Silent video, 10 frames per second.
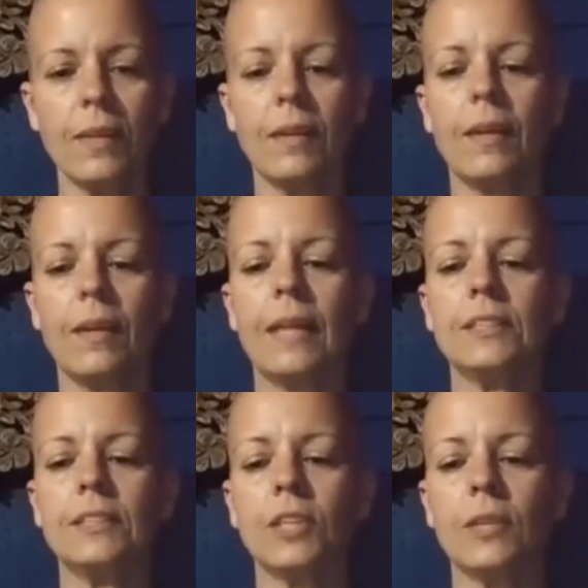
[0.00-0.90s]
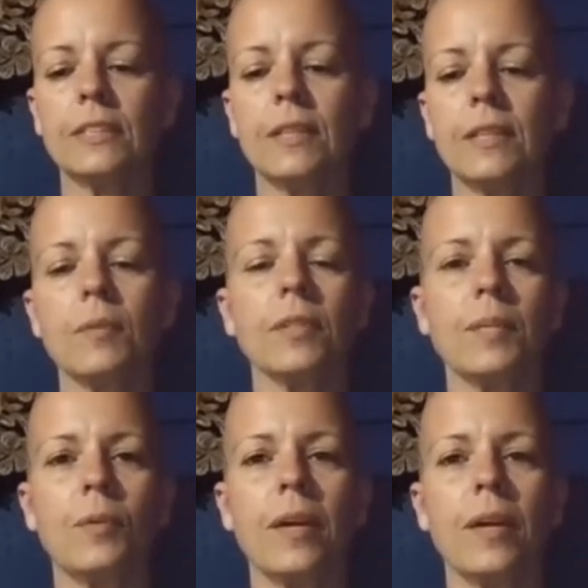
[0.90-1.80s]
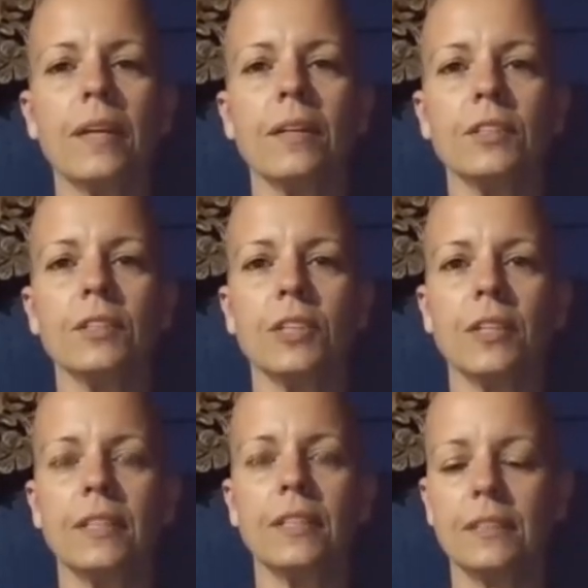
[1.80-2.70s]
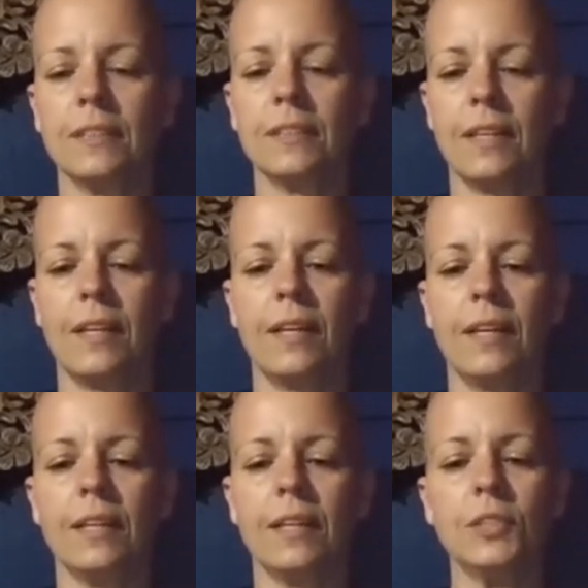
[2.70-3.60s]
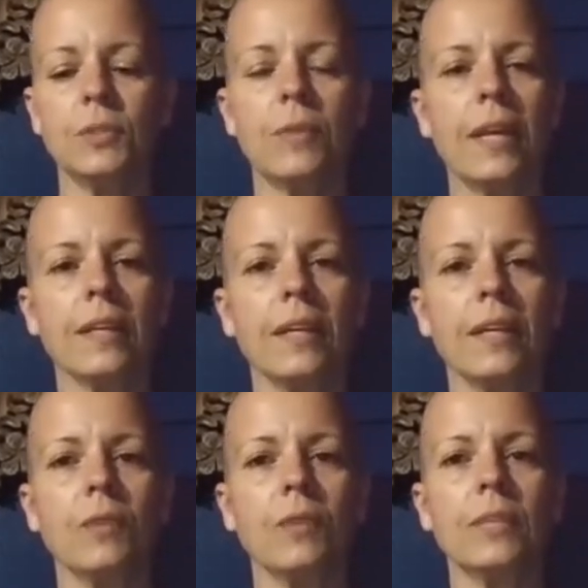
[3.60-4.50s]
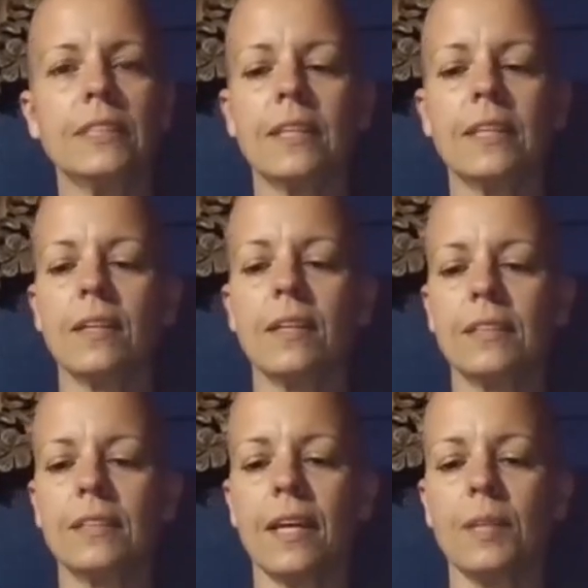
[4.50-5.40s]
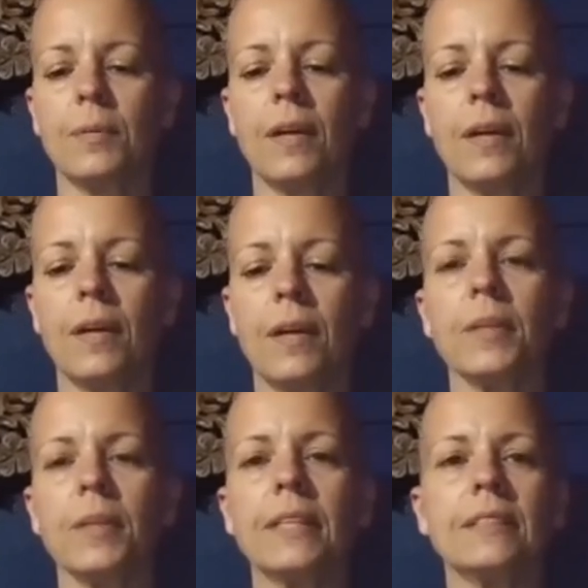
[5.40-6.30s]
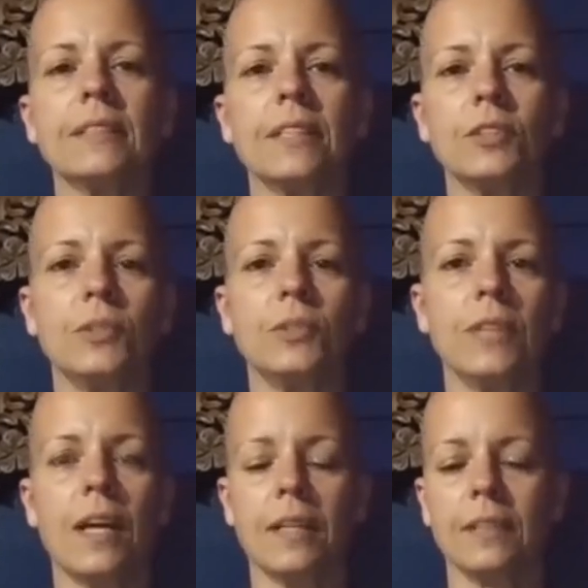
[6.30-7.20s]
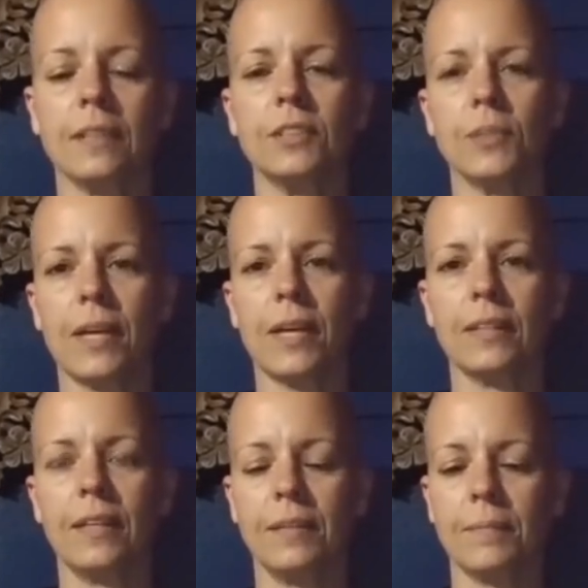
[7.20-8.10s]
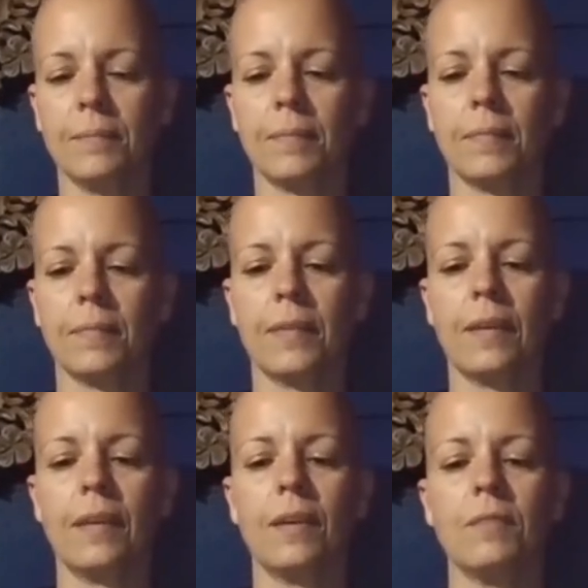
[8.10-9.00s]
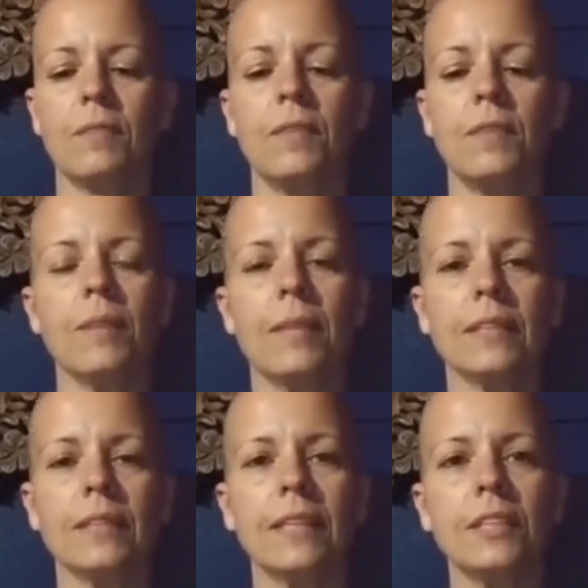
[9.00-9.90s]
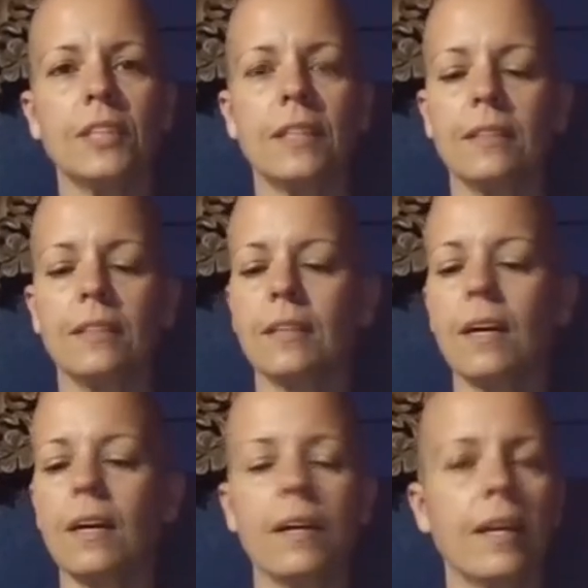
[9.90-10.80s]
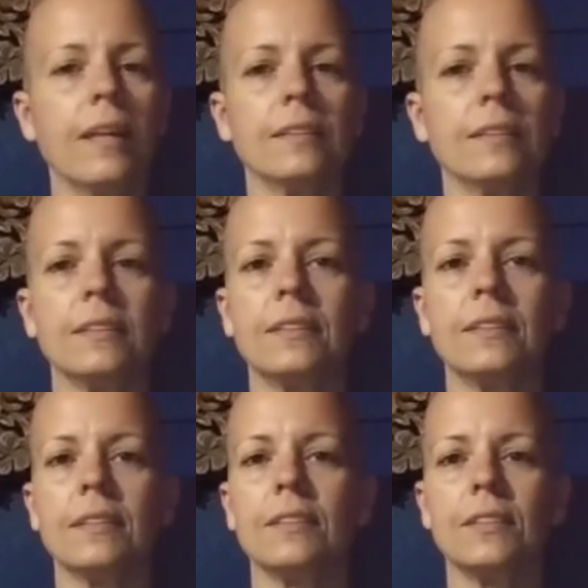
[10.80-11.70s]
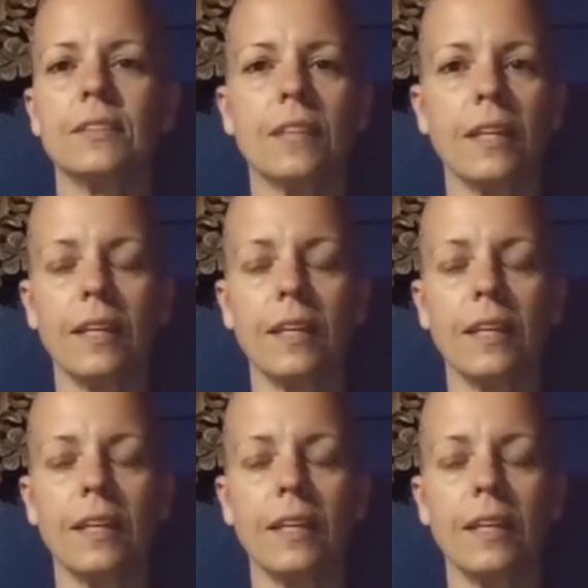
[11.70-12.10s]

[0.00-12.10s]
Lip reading: And so at some early point in our journeys into awakening, we set our sight upon experiencing shunyata directly. Meditation, kongens, study.